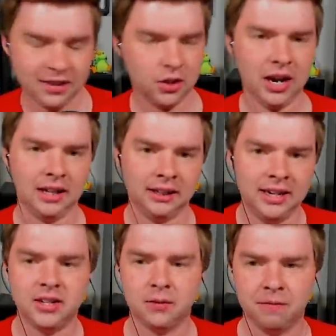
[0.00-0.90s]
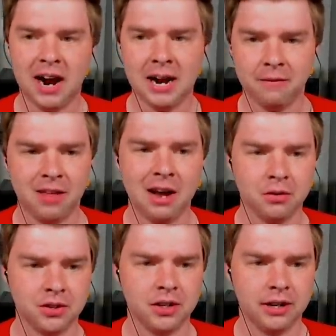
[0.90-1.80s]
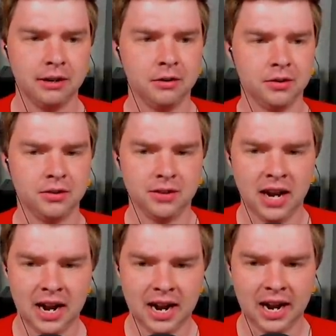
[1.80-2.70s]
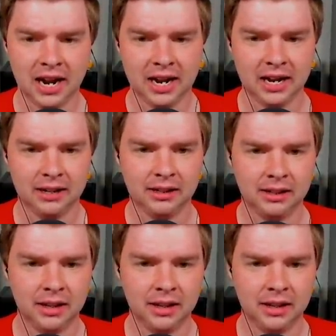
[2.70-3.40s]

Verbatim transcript: that took at least five thousand years. I,